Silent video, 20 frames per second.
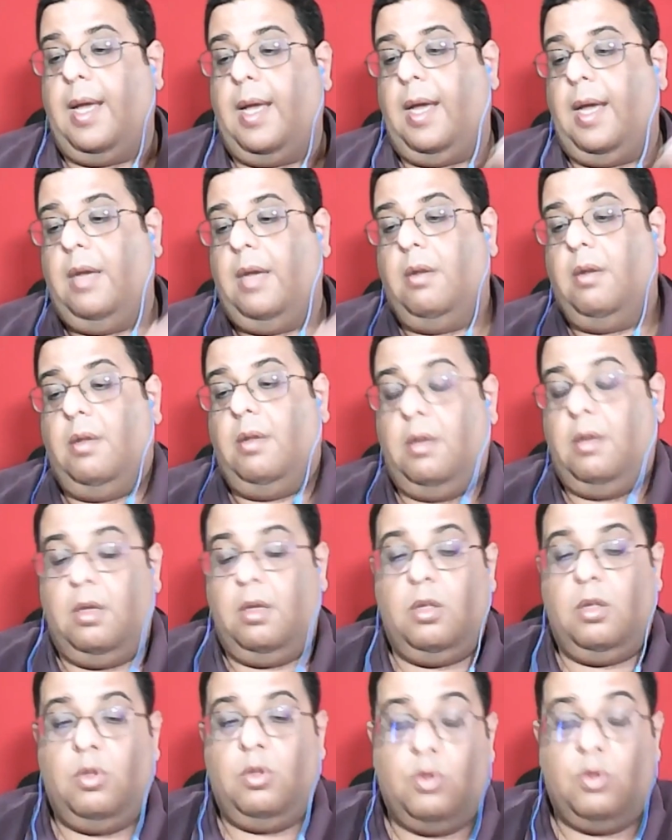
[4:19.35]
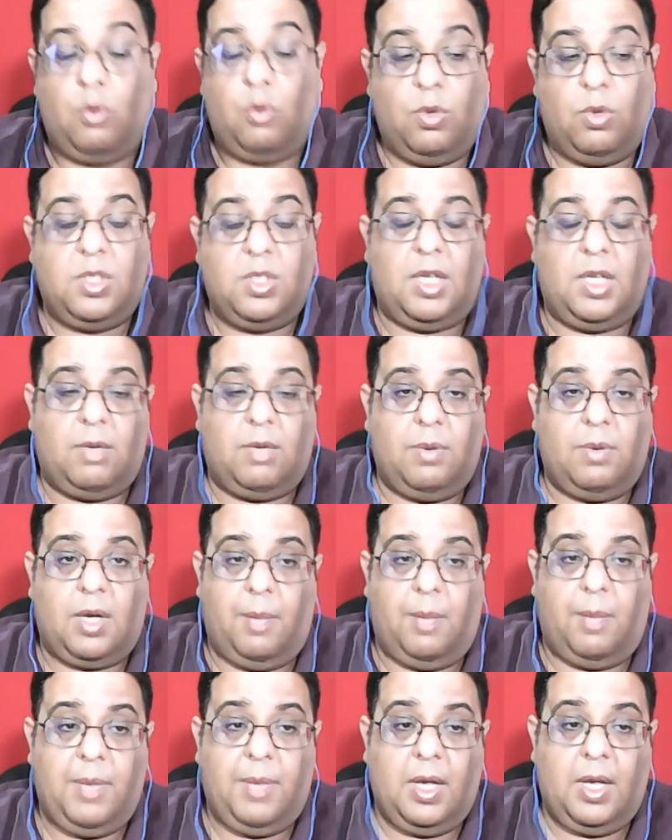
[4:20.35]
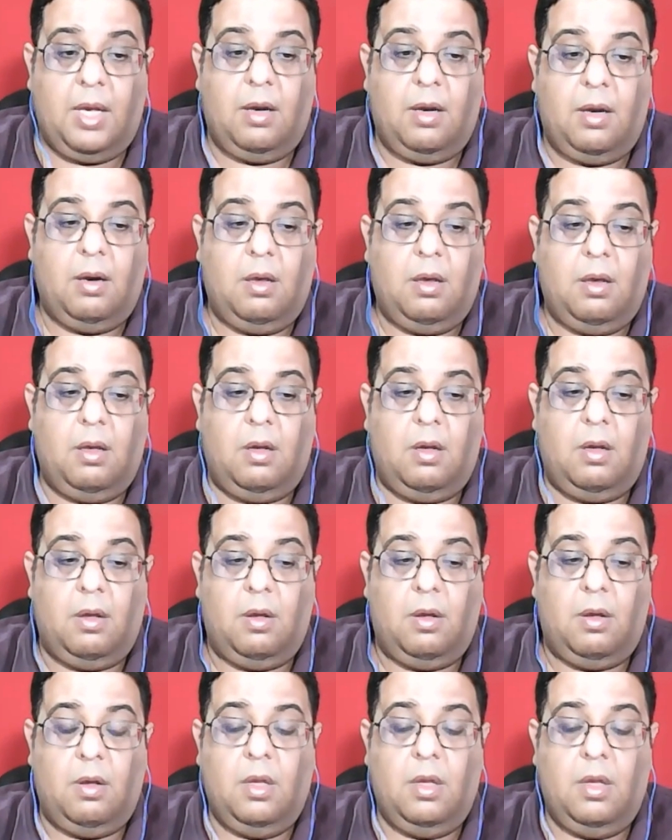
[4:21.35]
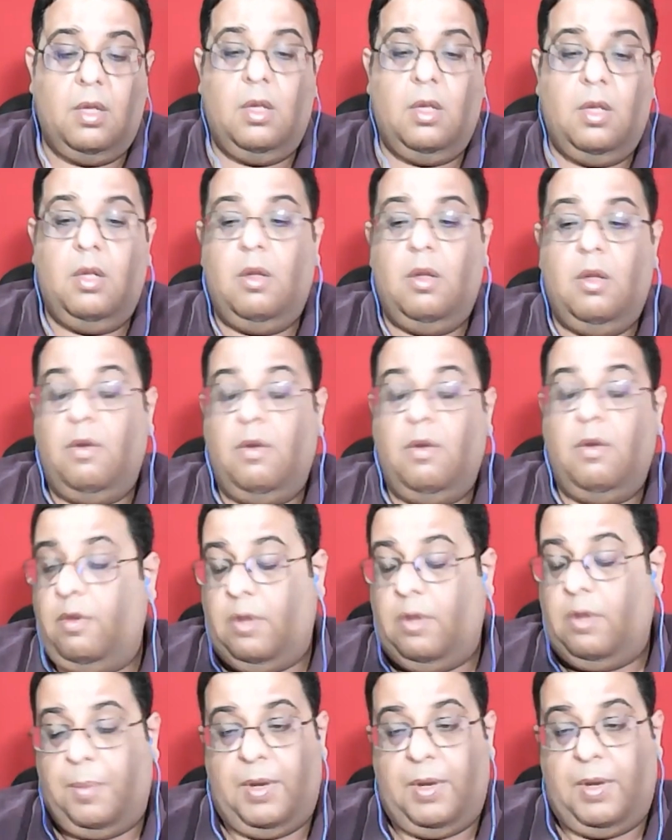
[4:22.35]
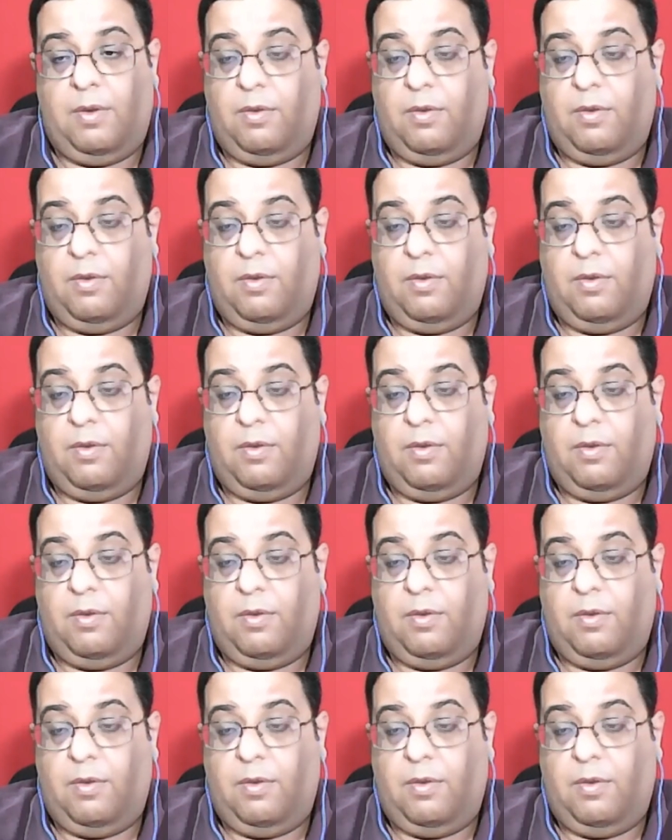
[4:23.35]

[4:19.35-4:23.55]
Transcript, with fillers: And uh, those that were coming in, uh, I mean,